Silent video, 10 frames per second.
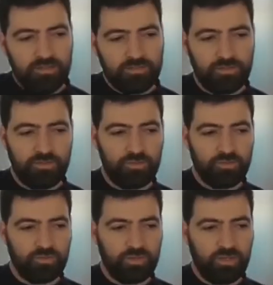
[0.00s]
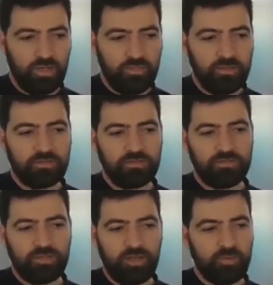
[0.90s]
So I think
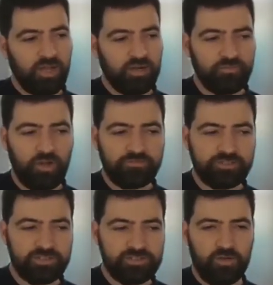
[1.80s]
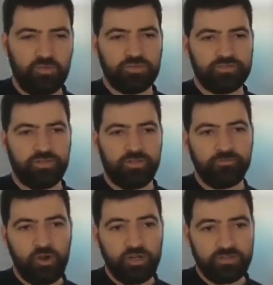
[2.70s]
coming out of COVID this year was a
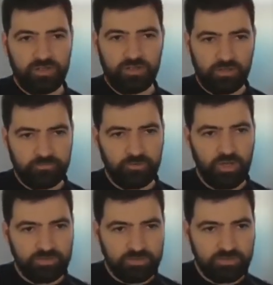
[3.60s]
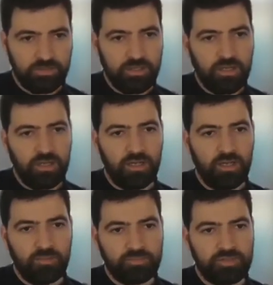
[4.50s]
very exciting year for us.
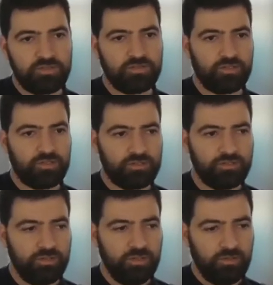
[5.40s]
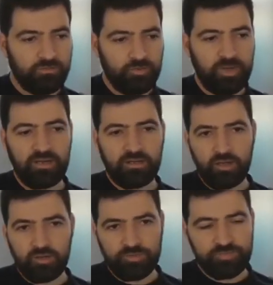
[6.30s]
This year, from a
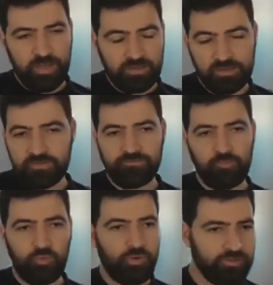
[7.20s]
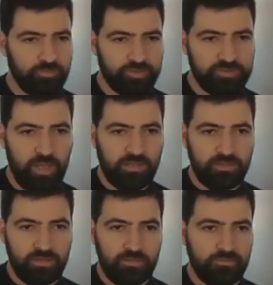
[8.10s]
headcount perspective, from a revenue
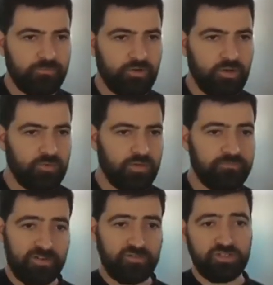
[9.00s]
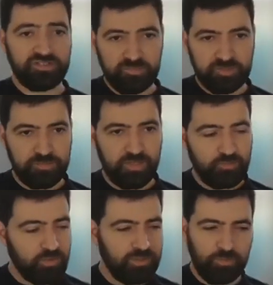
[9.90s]
perspective, from a fundraising perspective,
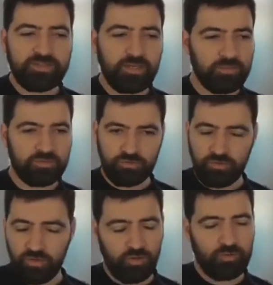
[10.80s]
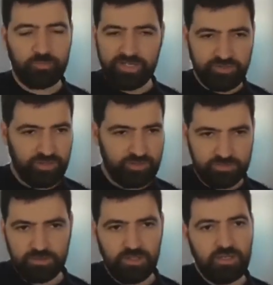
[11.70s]
we doubled all our metrics,
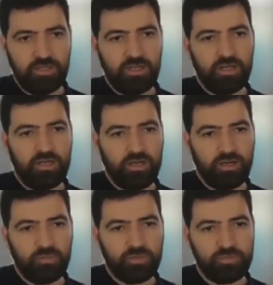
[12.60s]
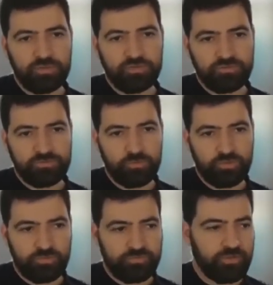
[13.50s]
which
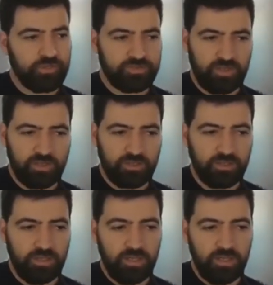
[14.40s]
was very exciting.